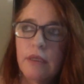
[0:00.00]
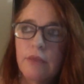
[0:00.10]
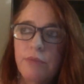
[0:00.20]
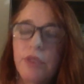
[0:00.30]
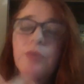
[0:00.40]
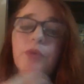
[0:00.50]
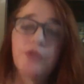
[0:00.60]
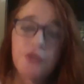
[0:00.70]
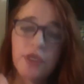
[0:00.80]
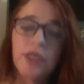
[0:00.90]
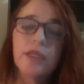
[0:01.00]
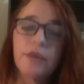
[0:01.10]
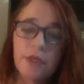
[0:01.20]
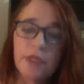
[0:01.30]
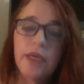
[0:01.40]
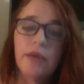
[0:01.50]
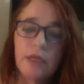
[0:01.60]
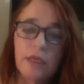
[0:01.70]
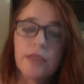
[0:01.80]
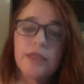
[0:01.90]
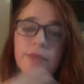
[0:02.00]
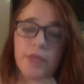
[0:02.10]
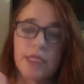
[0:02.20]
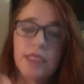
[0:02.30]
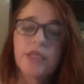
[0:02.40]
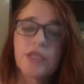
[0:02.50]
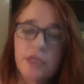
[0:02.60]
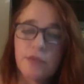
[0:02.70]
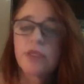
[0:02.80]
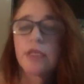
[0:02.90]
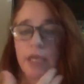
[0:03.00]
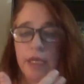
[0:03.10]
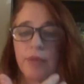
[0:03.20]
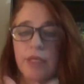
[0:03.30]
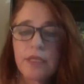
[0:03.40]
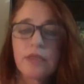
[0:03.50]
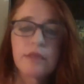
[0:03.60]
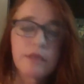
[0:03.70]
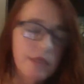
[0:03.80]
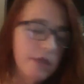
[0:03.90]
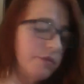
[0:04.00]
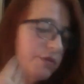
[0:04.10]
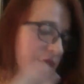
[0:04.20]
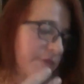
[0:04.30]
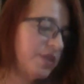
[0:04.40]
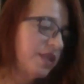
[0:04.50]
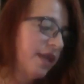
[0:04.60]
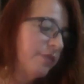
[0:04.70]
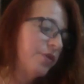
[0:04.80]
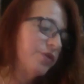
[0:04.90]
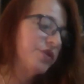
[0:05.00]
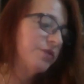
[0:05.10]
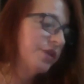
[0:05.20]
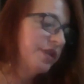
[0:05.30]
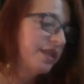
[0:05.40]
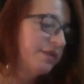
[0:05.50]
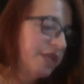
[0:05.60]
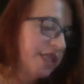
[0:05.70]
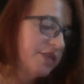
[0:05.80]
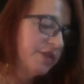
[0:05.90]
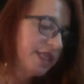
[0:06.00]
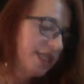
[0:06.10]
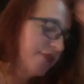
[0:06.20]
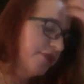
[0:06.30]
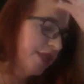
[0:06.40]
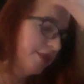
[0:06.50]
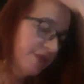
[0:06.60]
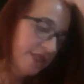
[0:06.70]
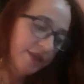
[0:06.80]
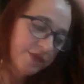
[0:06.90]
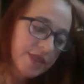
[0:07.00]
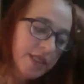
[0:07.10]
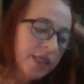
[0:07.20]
people struggling with alcoholism and addiction, it was anonymous. So it was up to that person whether they wanted to identify themselves.